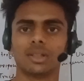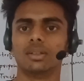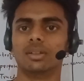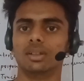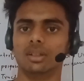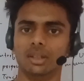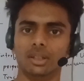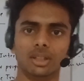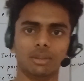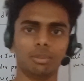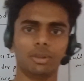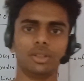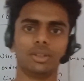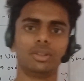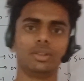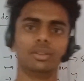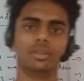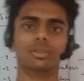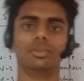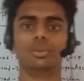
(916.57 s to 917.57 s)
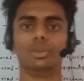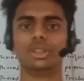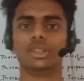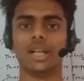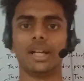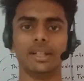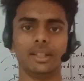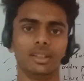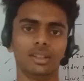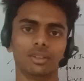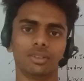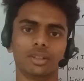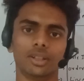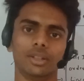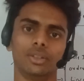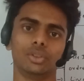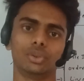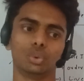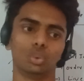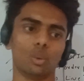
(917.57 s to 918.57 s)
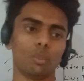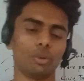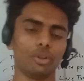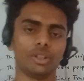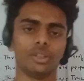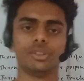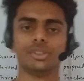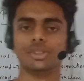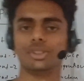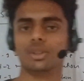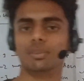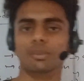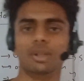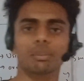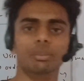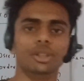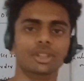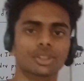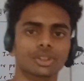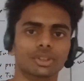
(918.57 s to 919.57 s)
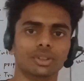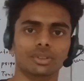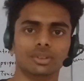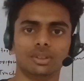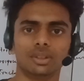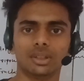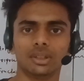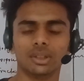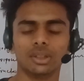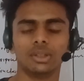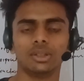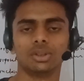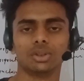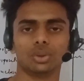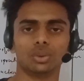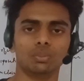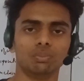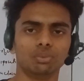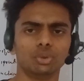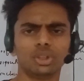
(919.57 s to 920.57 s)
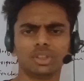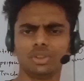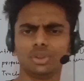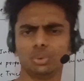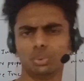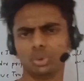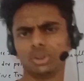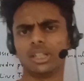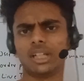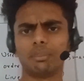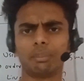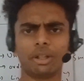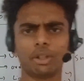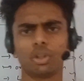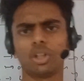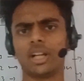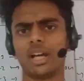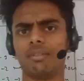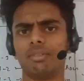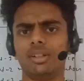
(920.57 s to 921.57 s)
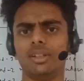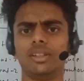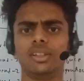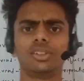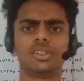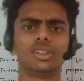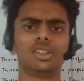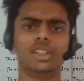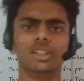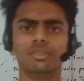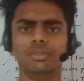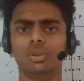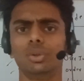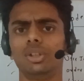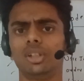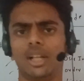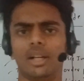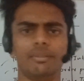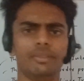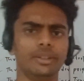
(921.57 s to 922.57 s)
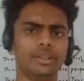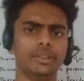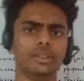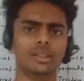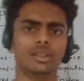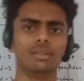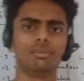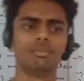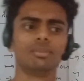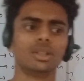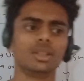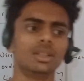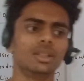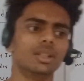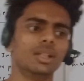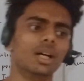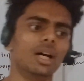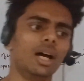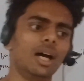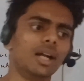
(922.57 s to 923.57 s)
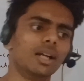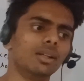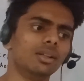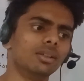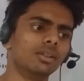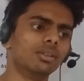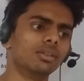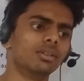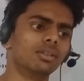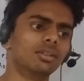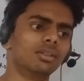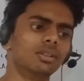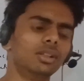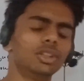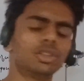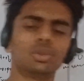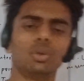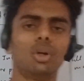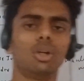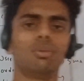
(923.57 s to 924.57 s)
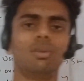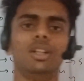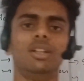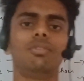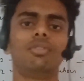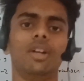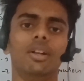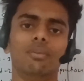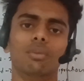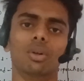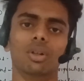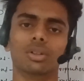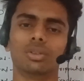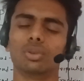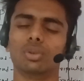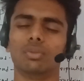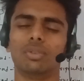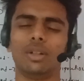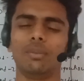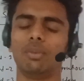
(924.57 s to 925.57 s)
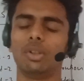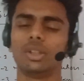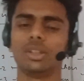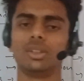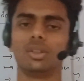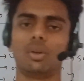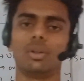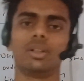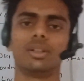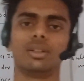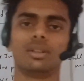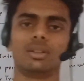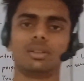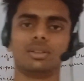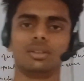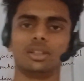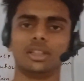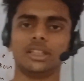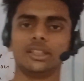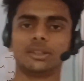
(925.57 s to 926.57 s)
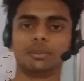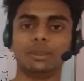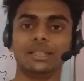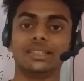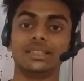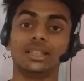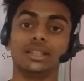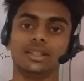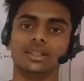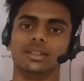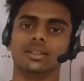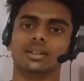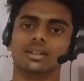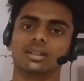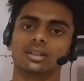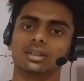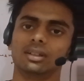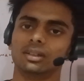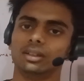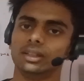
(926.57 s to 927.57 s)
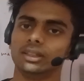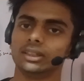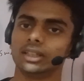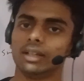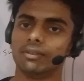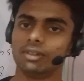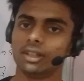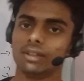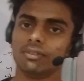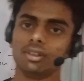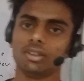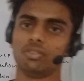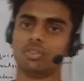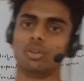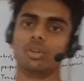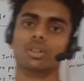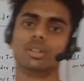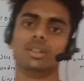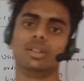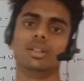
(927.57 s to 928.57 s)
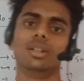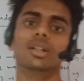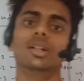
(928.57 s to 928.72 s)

little bit to deciding the threads to operating system communication. So you can use that particular library. This is inbuilt library here, and it's not only framework. So framework is not spatially is available for the